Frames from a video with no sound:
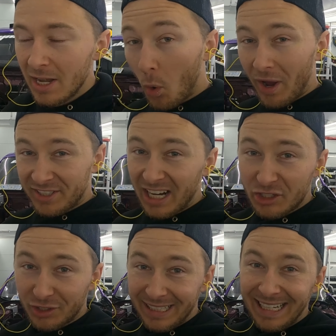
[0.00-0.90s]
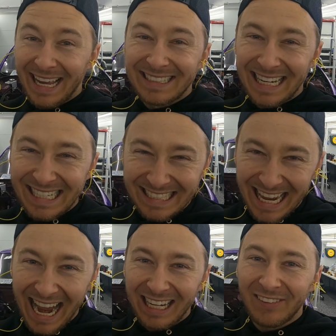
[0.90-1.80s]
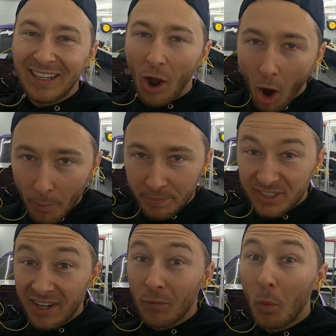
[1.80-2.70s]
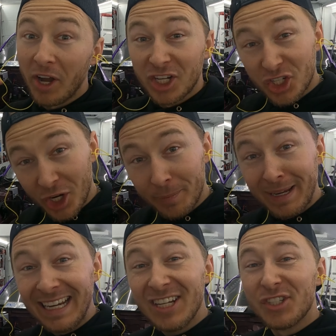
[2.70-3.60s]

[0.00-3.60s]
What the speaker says: So essentially, it's exactly opposite of what it should be